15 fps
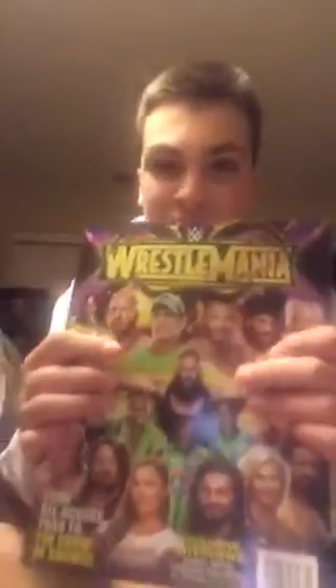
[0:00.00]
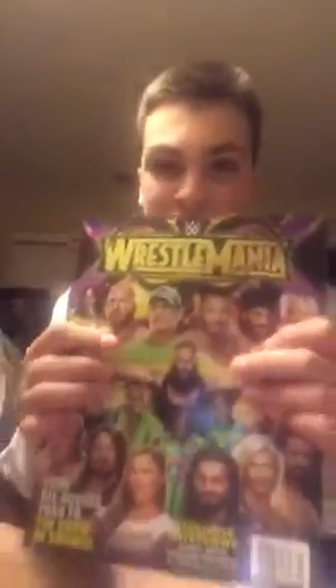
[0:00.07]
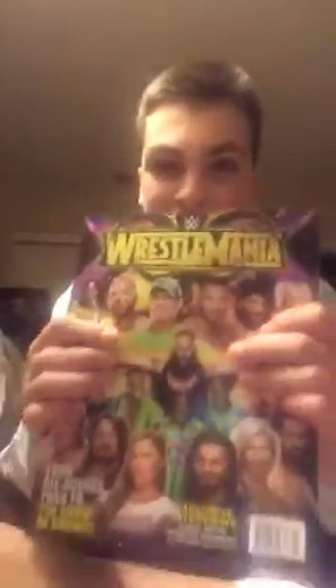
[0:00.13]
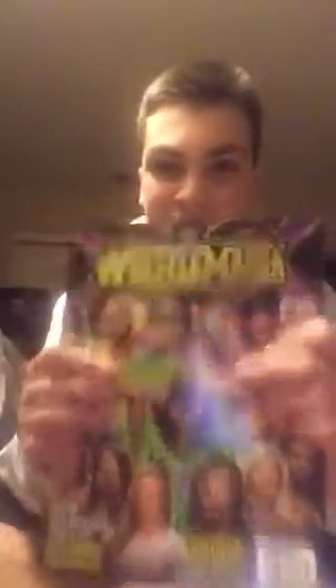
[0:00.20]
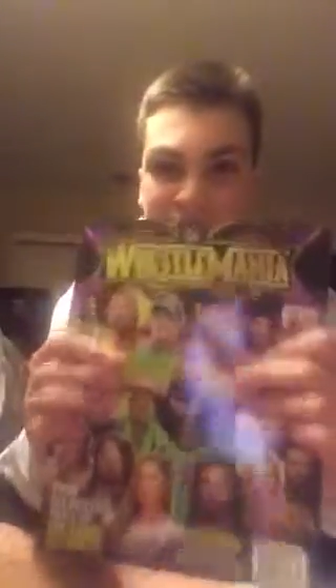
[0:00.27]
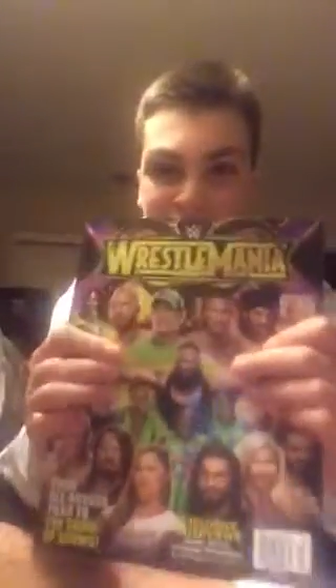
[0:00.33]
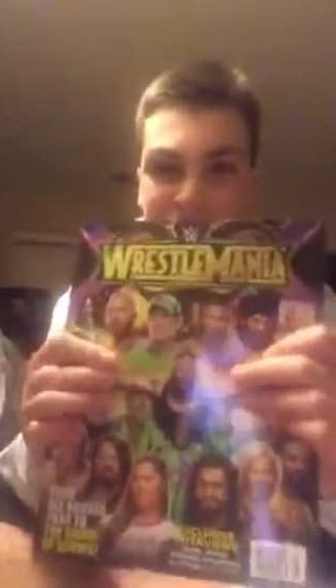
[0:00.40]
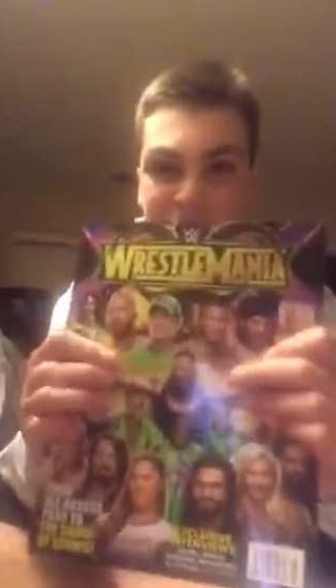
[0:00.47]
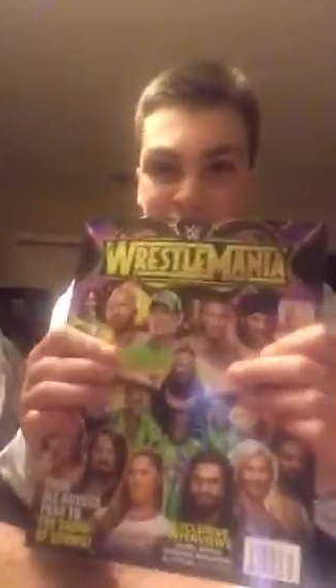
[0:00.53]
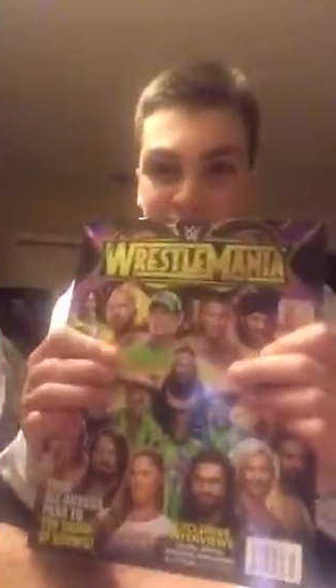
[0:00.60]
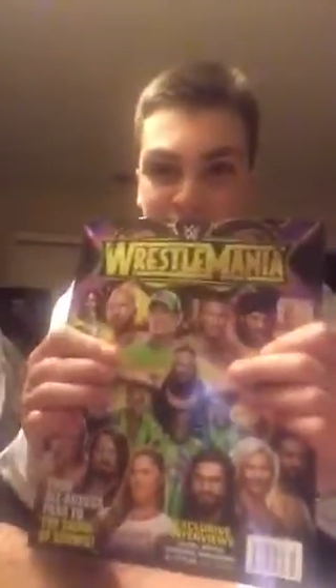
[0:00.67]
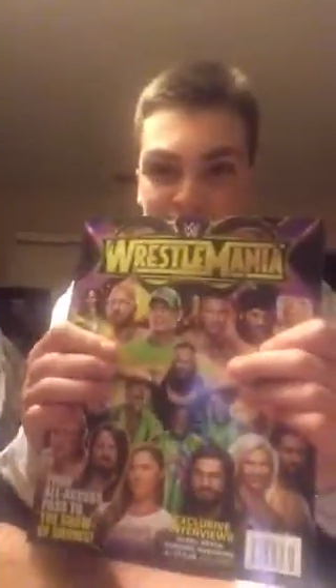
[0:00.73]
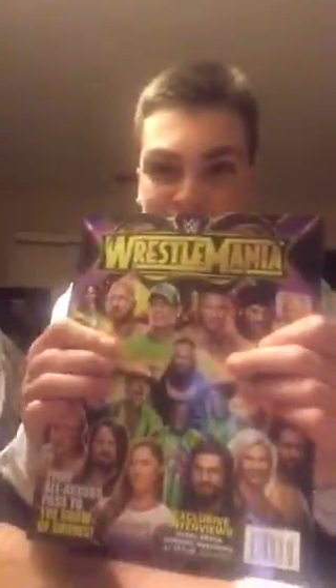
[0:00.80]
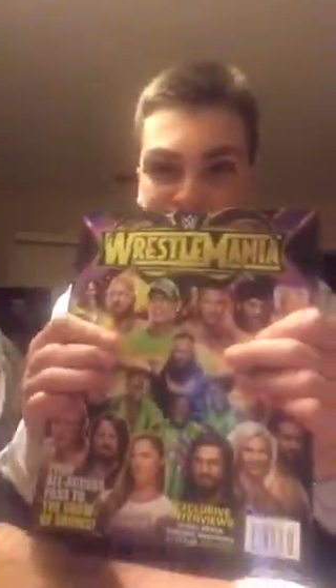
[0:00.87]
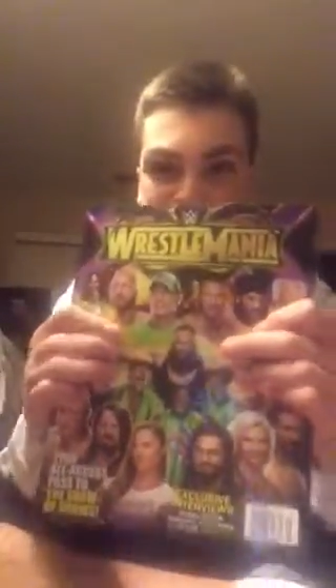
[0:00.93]
to get this
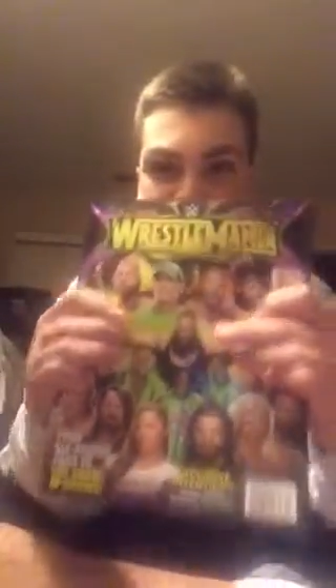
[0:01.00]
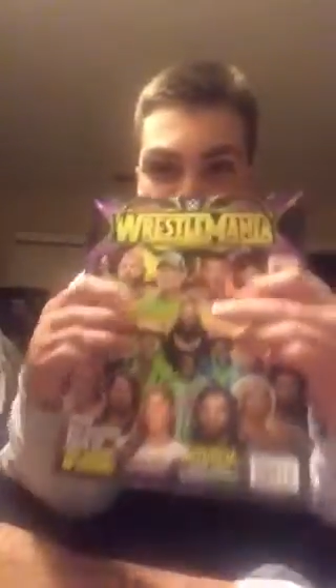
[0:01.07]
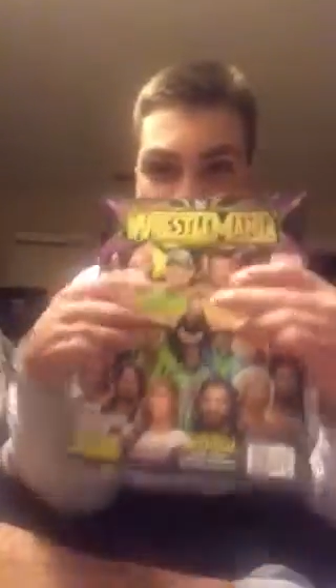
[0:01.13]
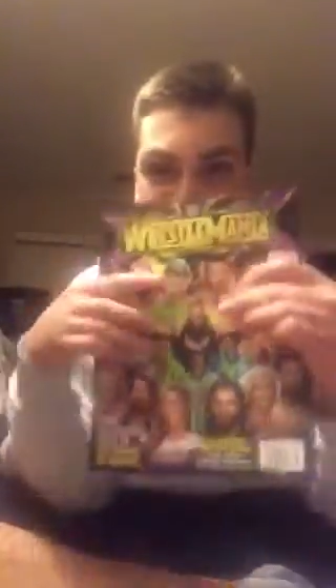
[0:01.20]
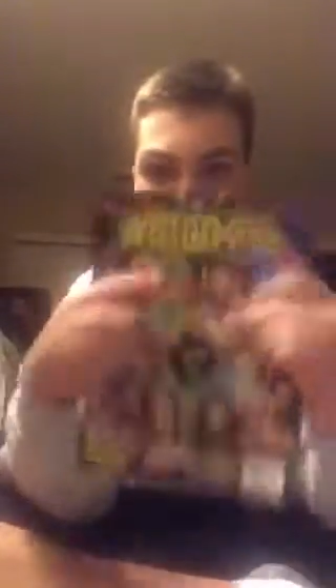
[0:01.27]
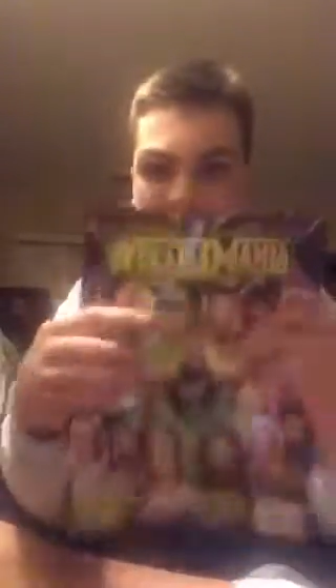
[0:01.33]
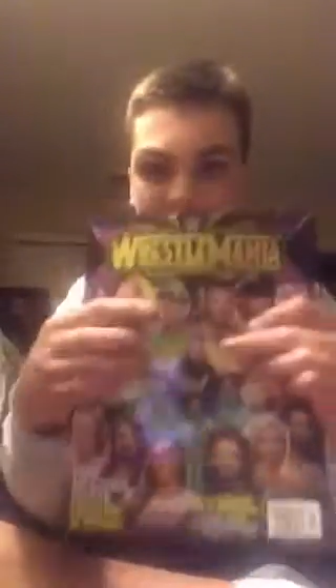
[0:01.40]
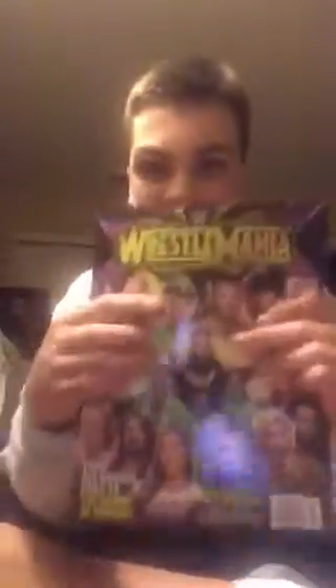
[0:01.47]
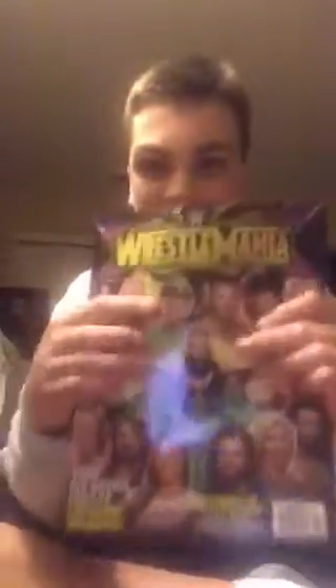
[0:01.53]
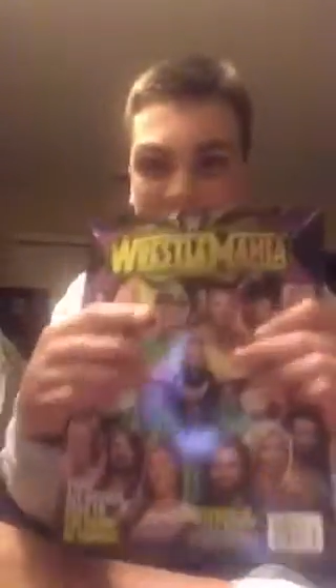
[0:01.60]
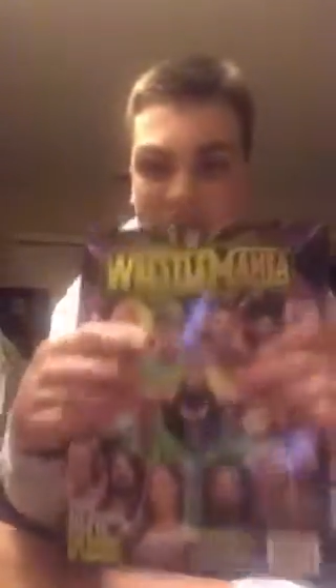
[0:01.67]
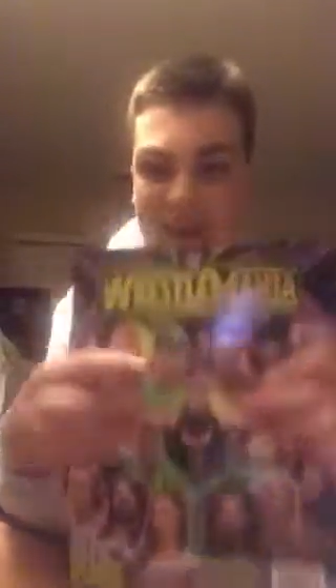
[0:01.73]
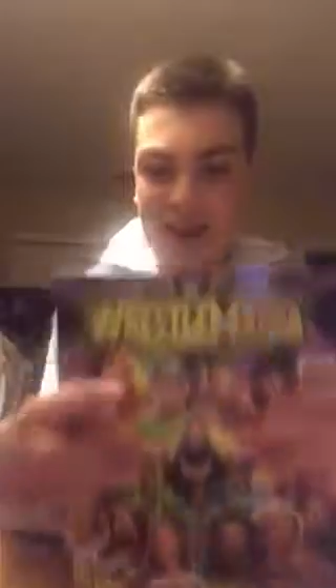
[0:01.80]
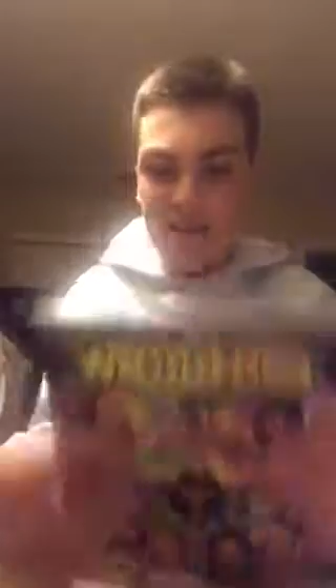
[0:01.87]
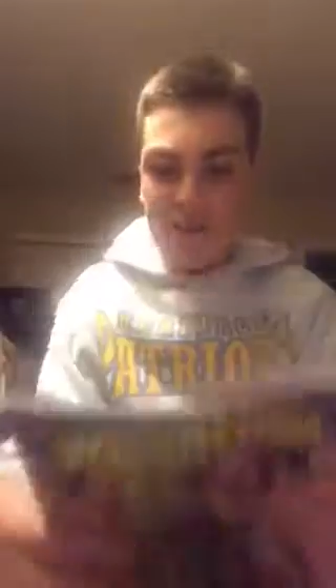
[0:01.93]
because this
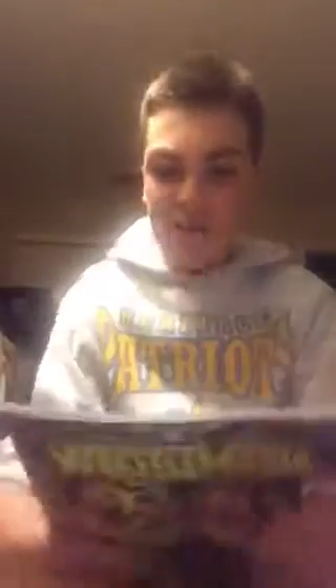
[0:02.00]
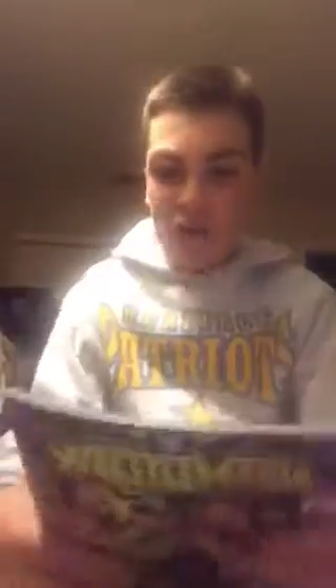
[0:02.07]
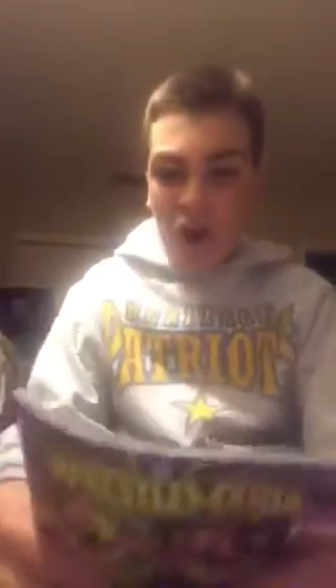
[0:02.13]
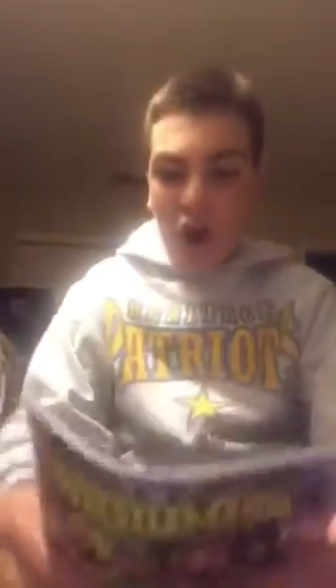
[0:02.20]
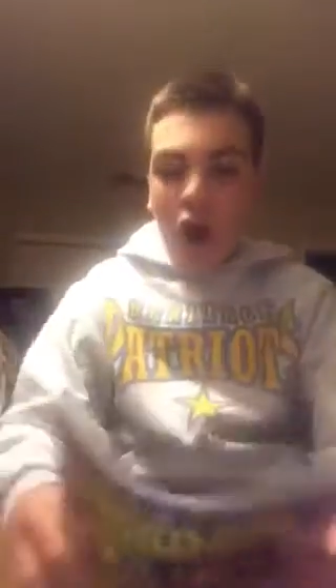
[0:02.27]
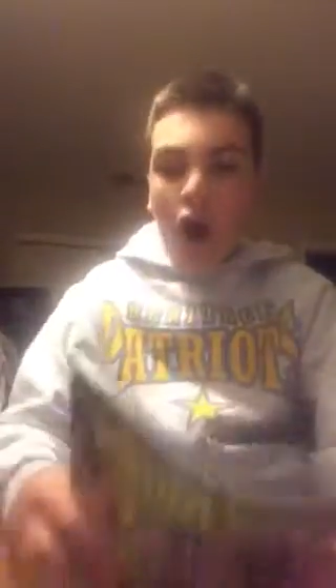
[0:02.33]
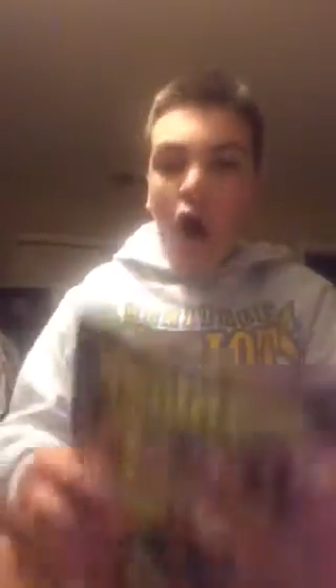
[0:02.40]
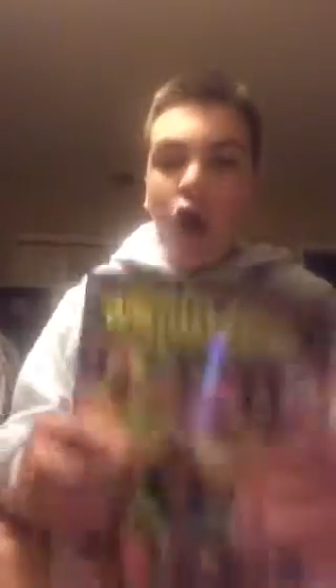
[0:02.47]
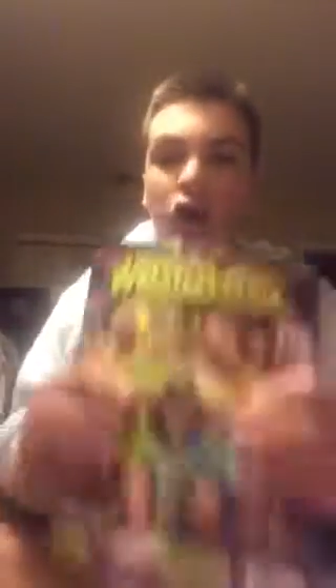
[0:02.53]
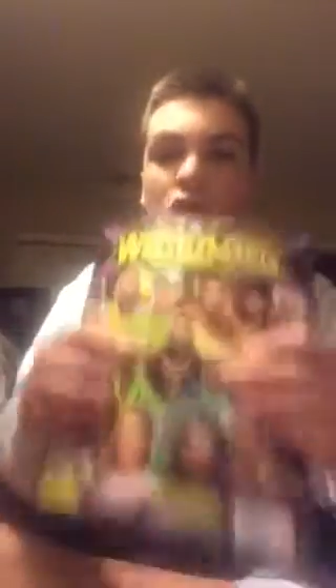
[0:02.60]
is a